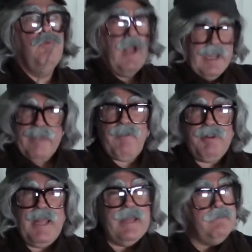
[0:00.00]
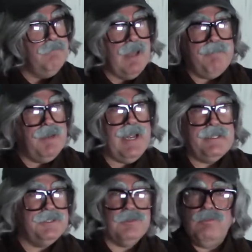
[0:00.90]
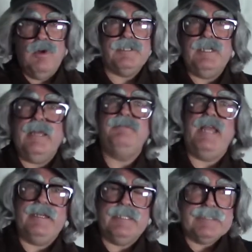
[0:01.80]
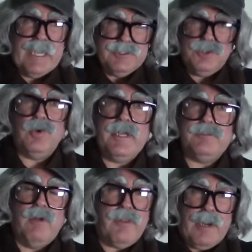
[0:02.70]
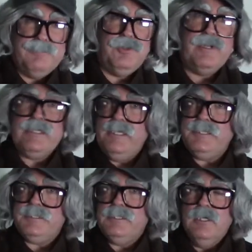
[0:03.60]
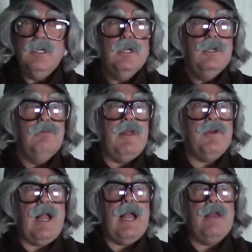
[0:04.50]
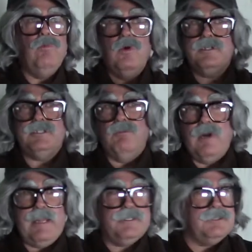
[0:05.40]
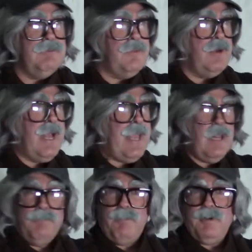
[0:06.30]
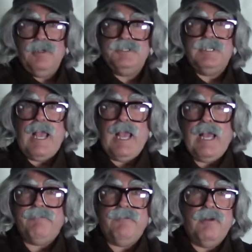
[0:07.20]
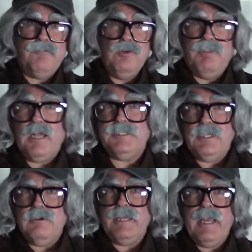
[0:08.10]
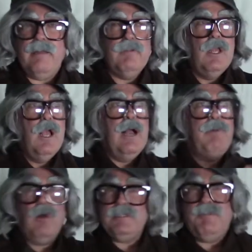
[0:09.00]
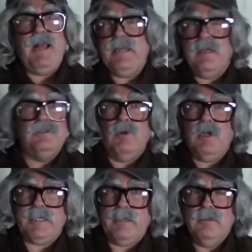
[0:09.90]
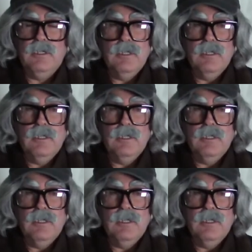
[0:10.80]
I have a plan. My plan is to work till I'm dead because I enjoy it. Whether I'm doing this, whether I work somewhere else, whether I help a person out for a few bucks here or there, I'm always planning on working.